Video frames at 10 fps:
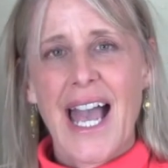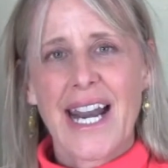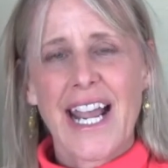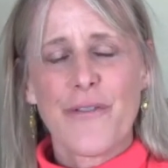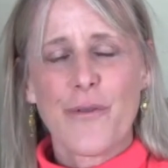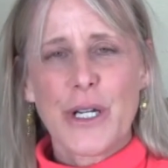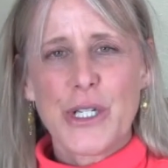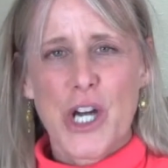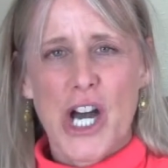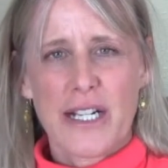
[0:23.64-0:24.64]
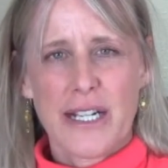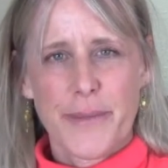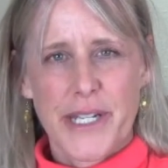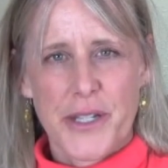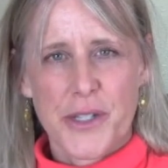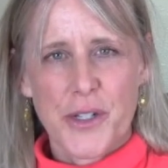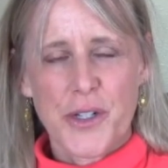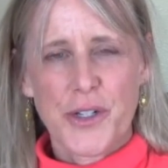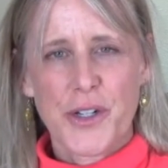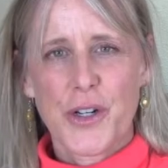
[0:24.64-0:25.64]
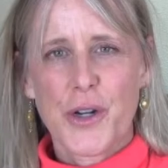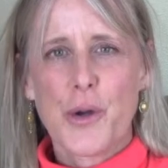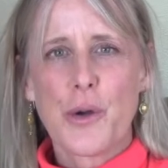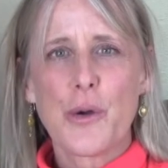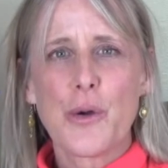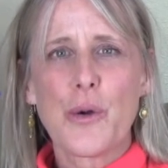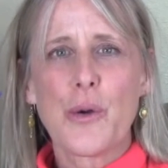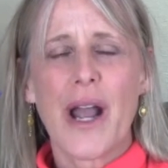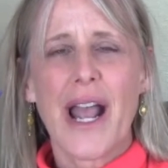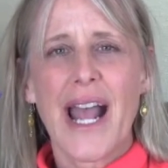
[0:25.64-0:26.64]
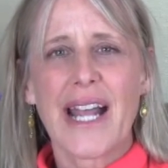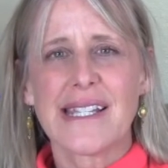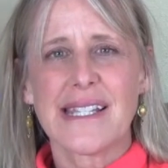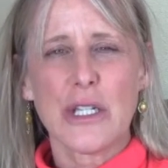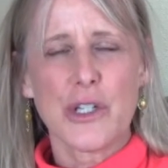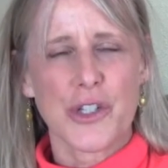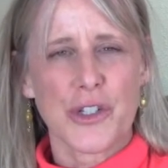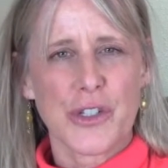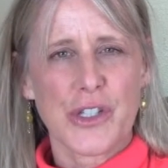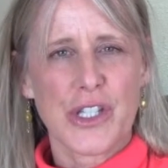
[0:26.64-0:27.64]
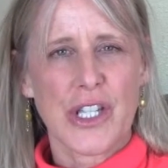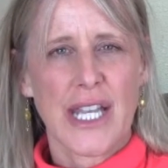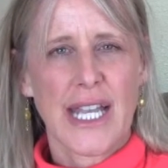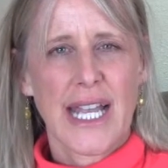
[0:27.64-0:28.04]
And I have one dog named Dancer who has seizures.